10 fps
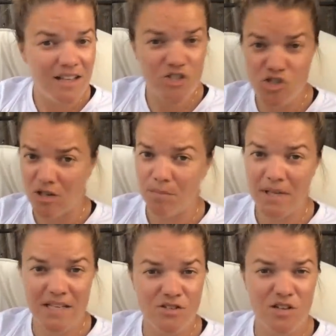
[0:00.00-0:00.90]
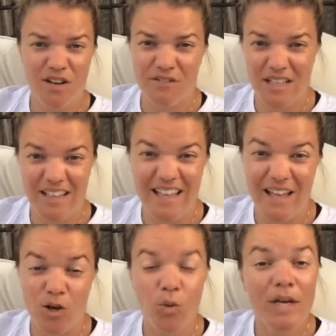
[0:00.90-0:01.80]
Jumping is not really a
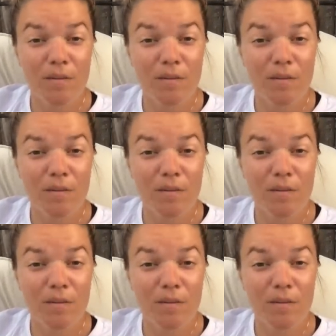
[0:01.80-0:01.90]
quick